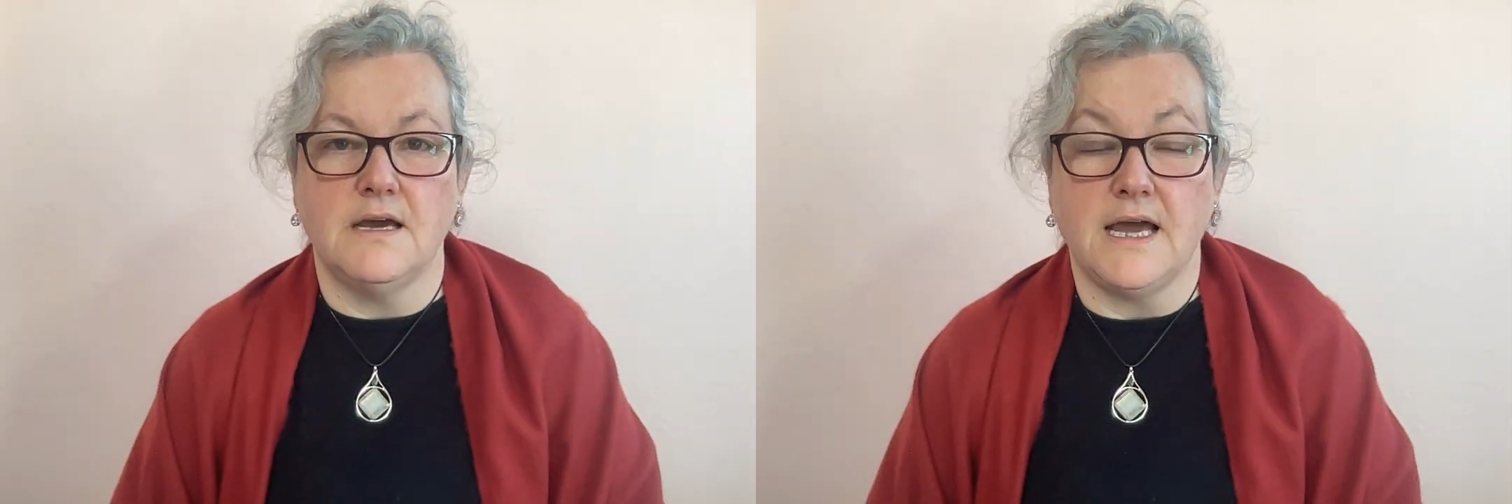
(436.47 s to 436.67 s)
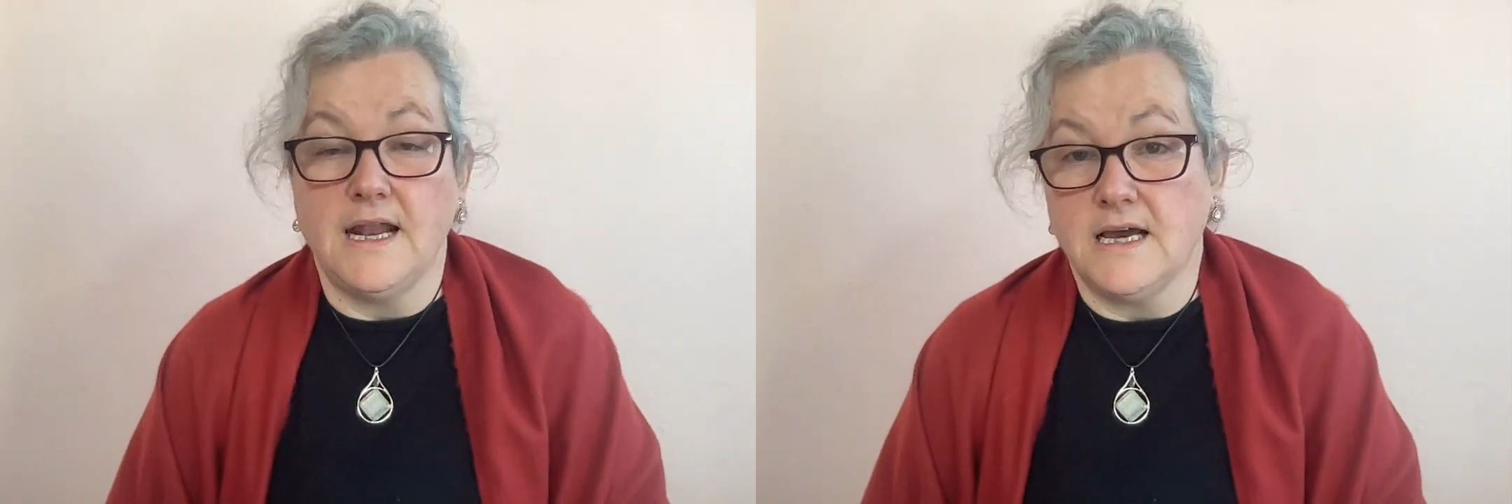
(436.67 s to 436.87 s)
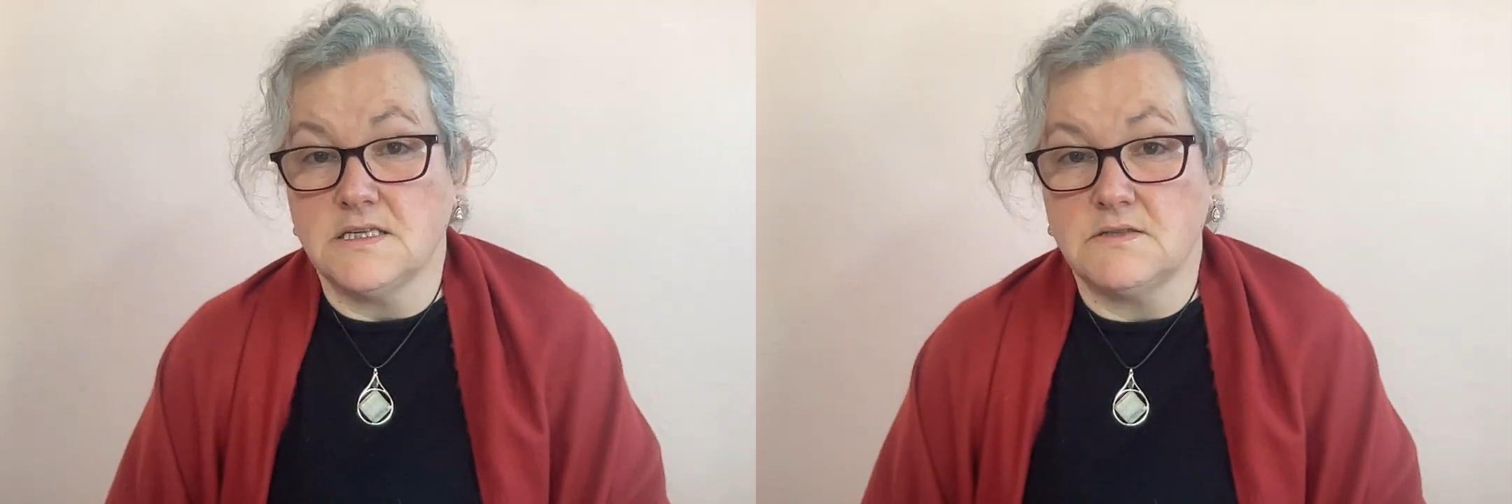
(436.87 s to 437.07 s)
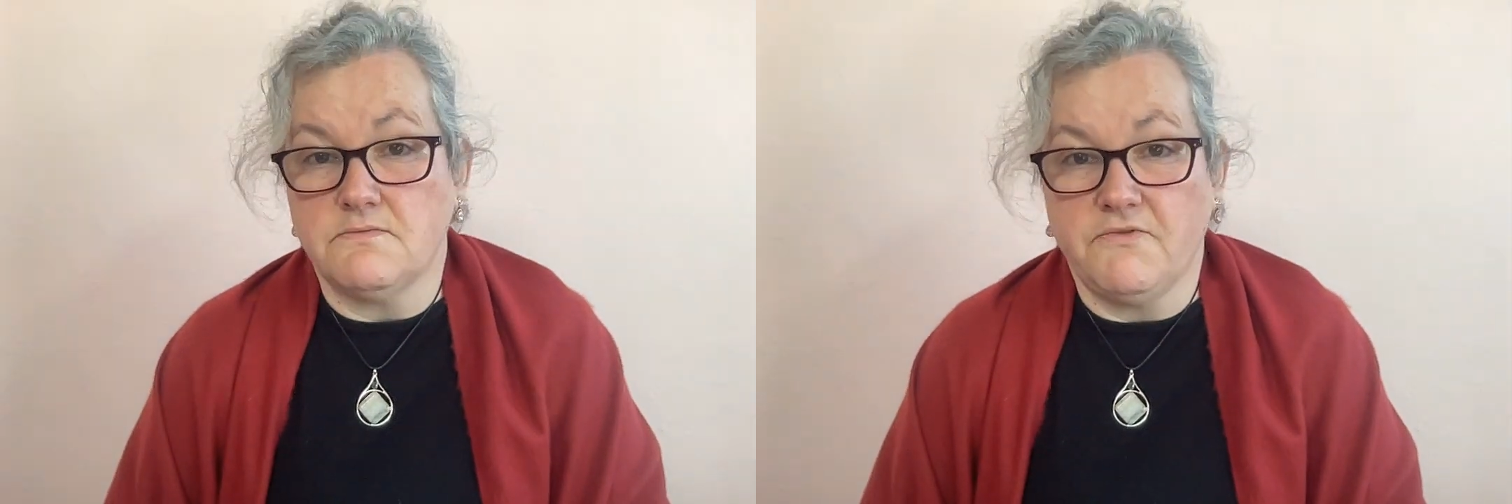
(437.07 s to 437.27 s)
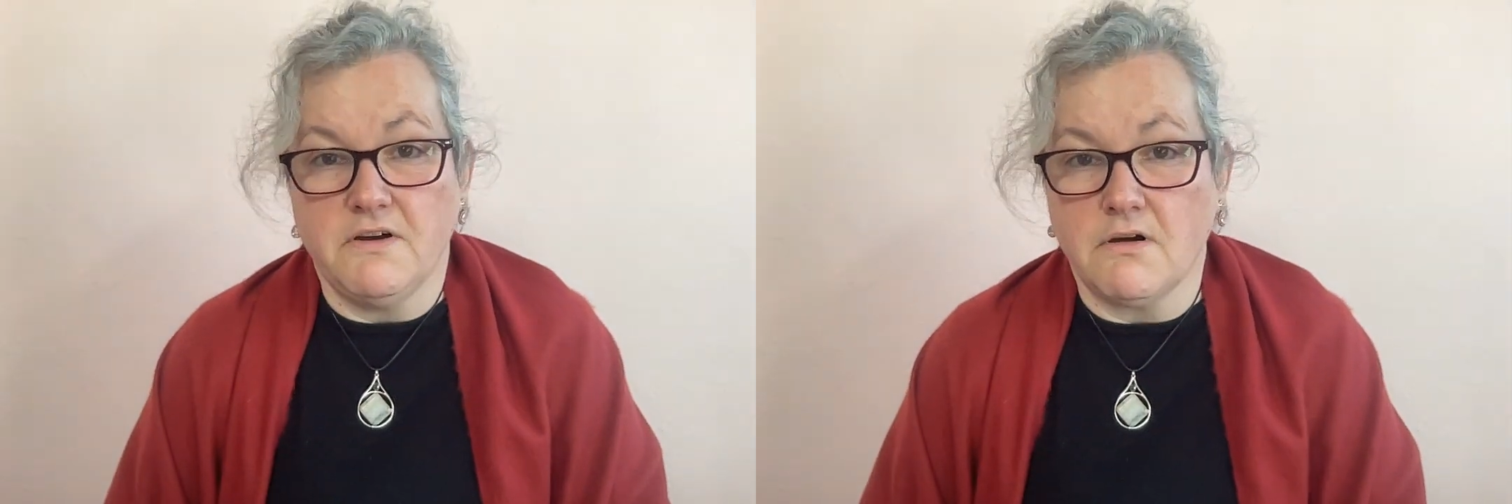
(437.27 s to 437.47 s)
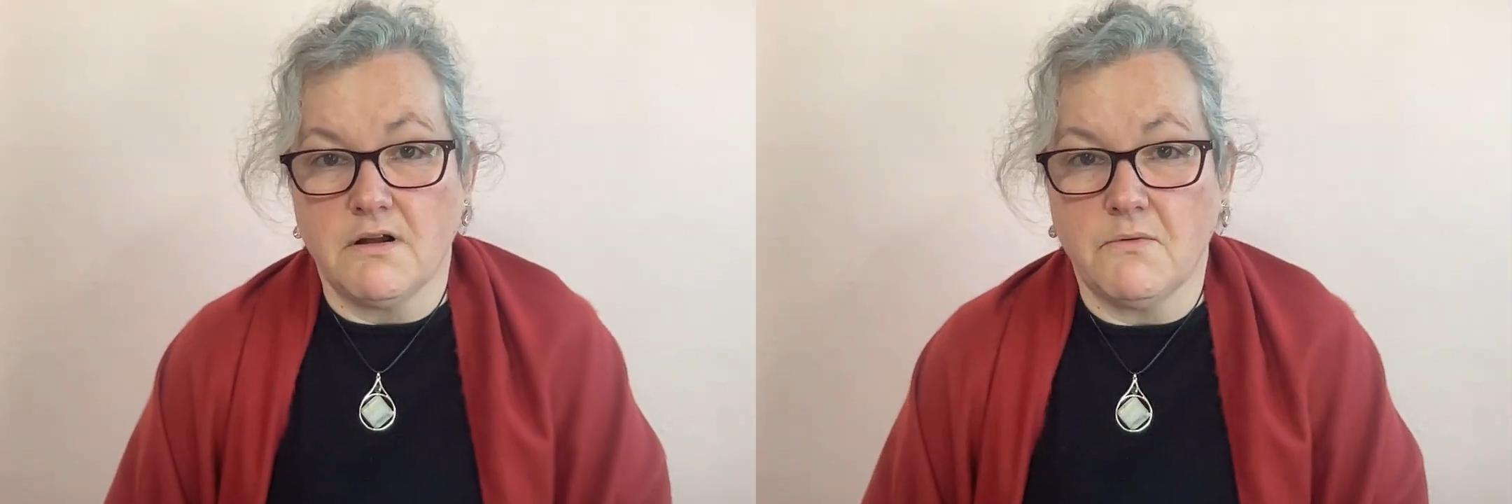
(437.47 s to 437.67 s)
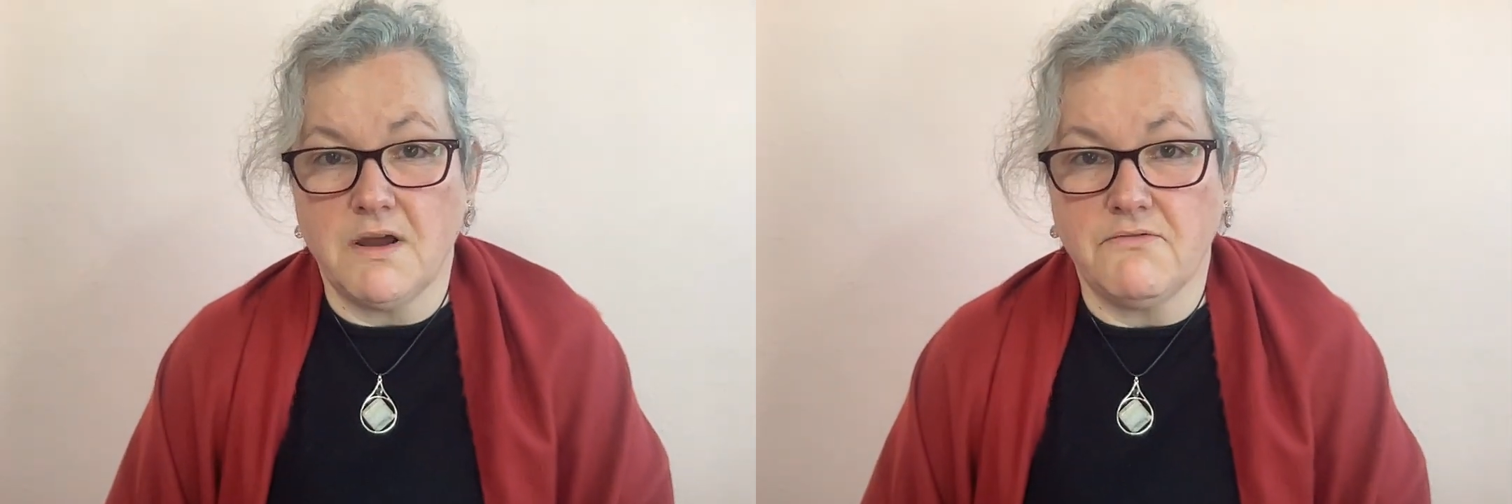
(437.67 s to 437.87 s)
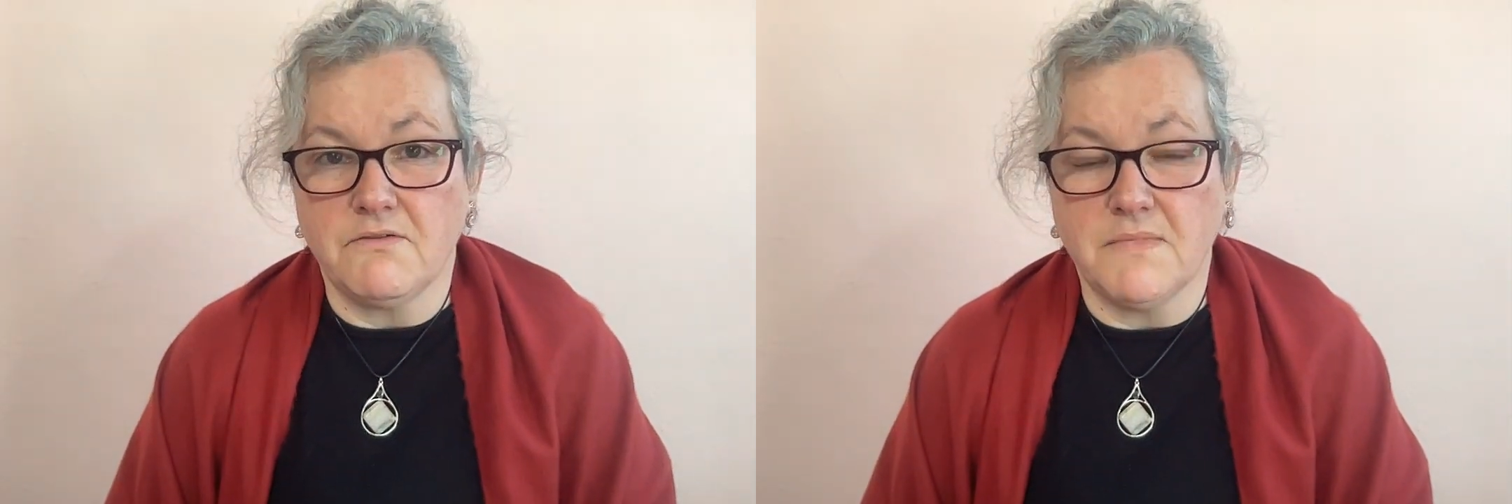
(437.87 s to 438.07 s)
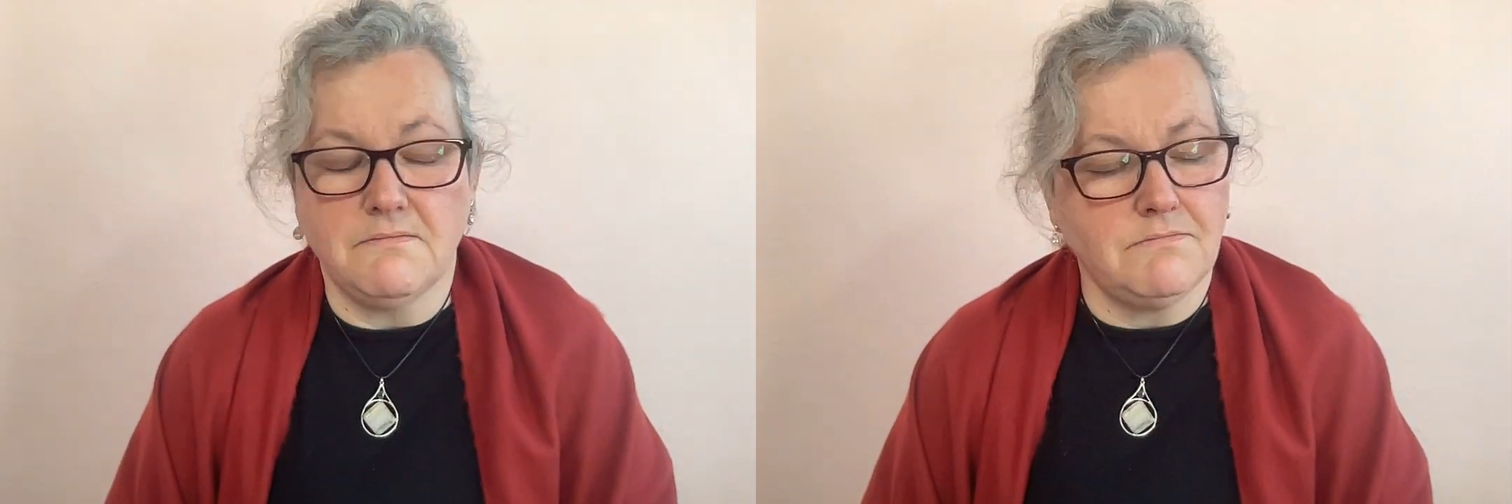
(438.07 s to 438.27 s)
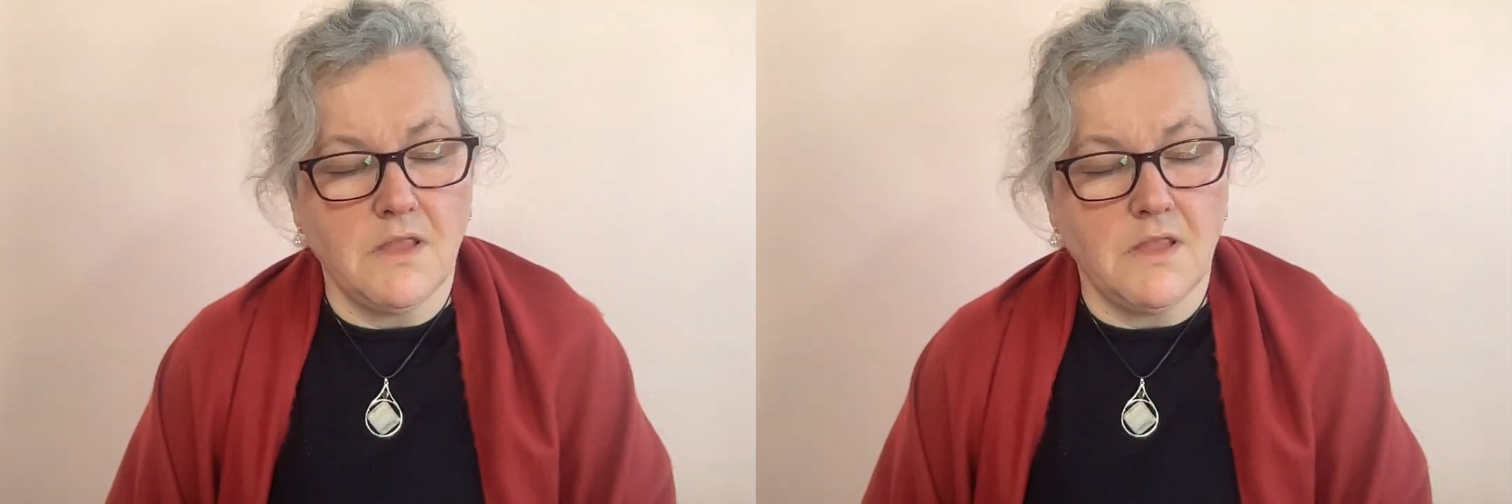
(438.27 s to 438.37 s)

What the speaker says: And has fear gone away from me?